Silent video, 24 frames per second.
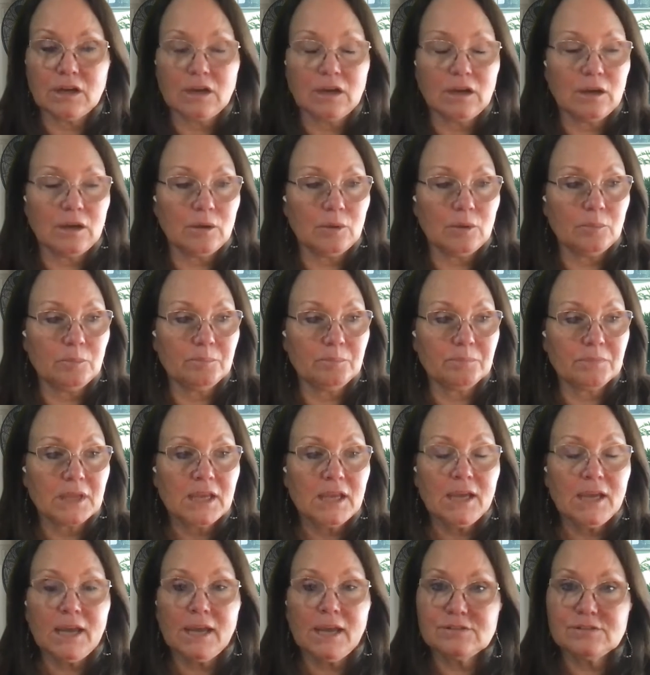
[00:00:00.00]
And
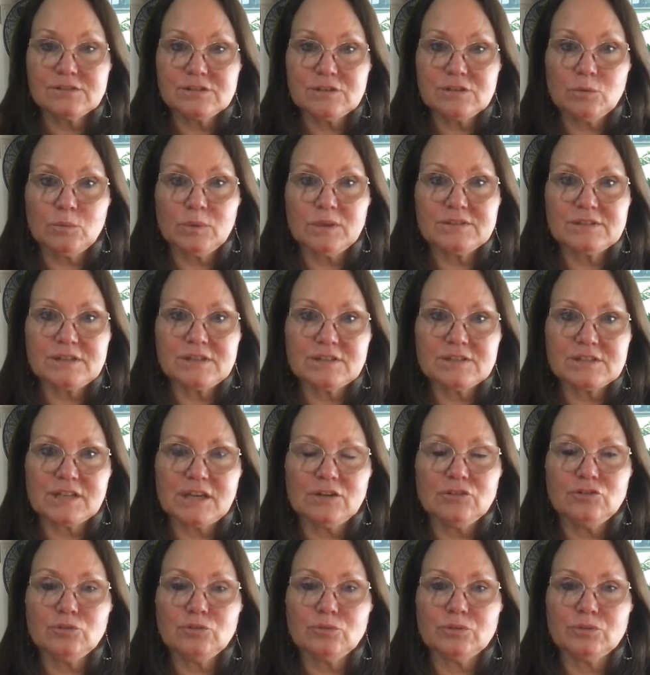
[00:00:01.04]
so we set
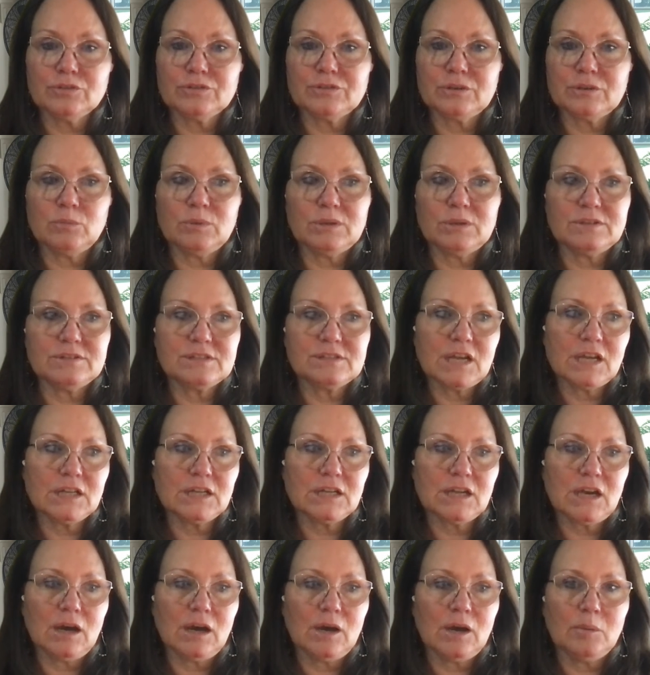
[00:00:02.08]
schedules and we
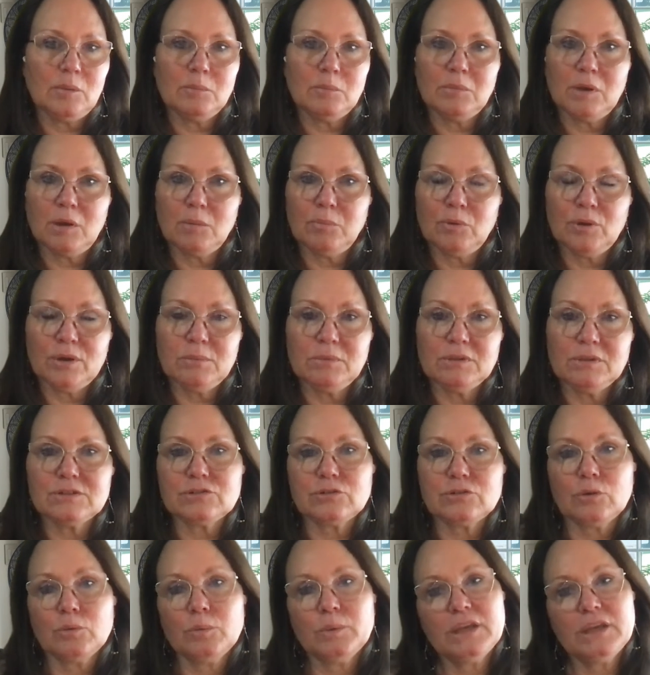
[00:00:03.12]
set
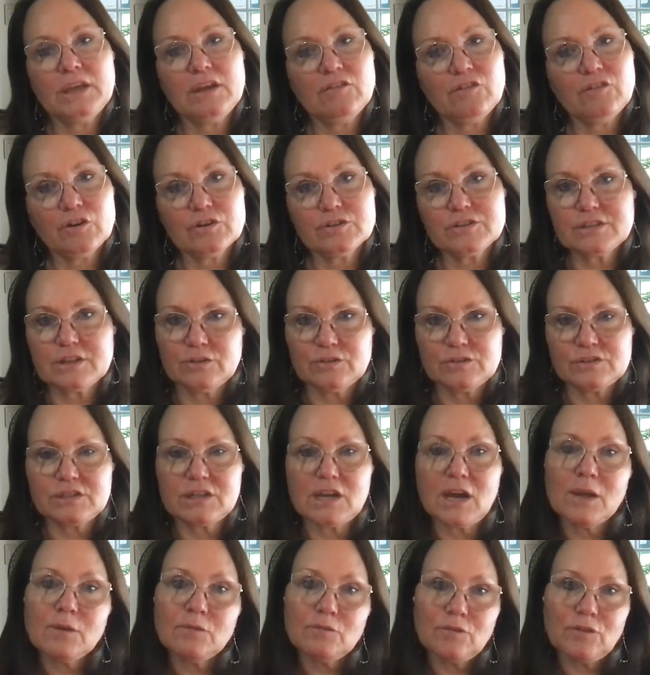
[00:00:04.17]
appointments, or we give
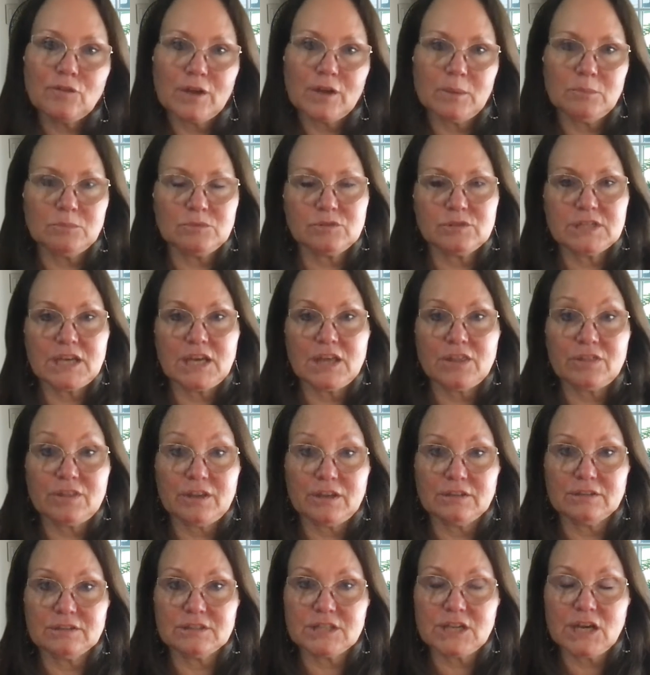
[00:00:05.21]
ourselves time frames to get
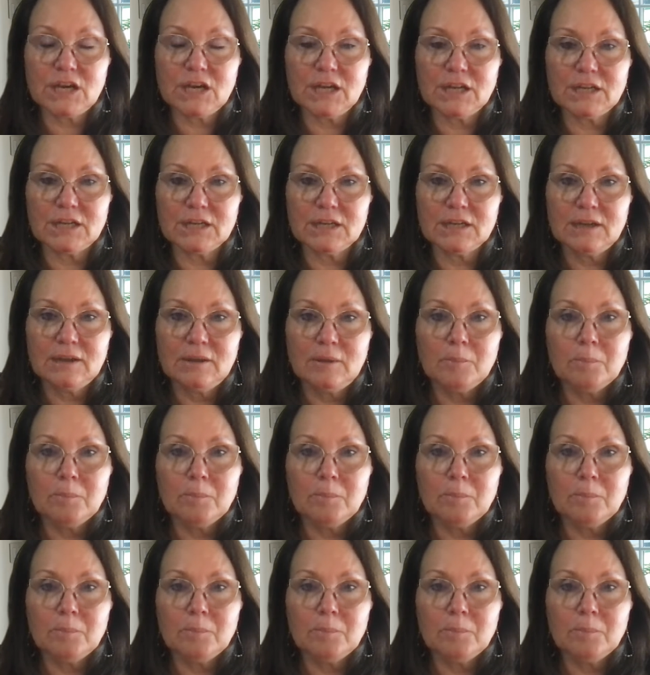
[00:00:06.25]
things done.